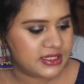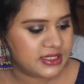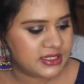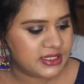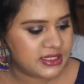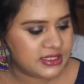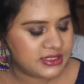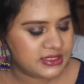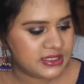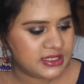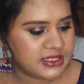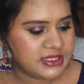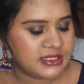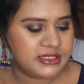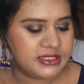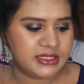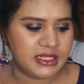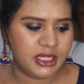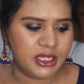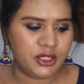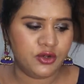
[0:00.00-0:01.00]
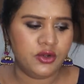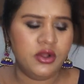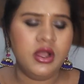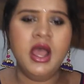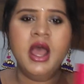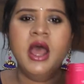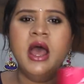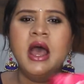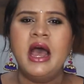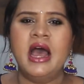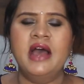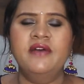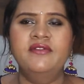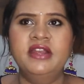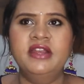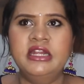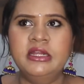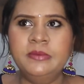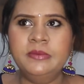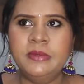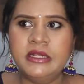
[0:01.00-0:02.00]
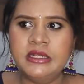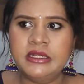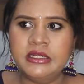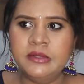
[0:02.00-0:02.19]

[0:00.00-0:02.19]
This is available